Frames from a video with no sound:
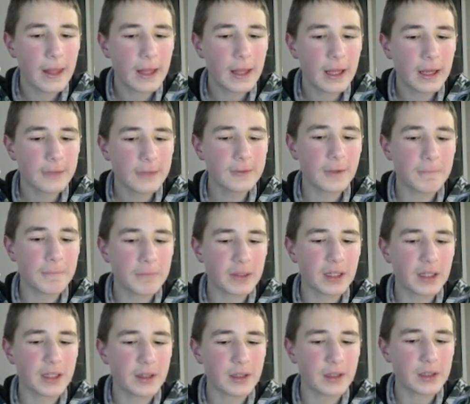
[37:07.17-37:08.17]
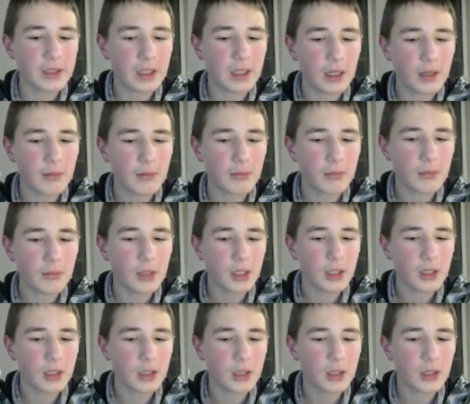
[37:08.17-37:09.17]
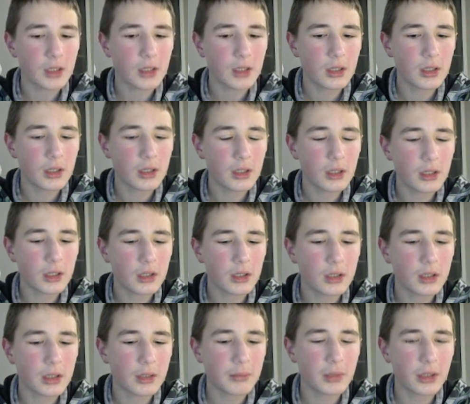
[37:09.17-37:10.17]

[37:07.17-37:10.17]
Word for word: How do I play this game? Is